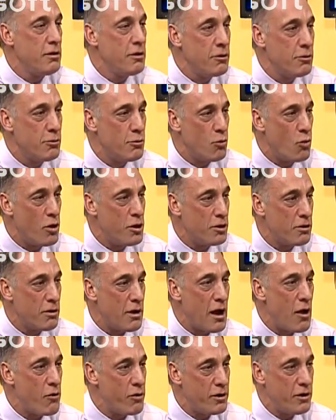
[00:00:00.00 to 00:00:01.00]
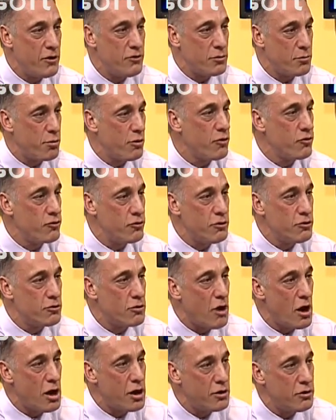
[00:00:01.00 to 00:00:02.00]
you wonder how it is the person you're
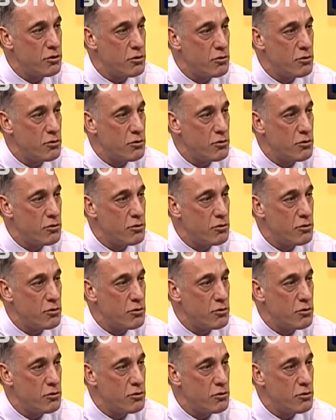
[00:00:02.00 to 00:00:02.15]
talking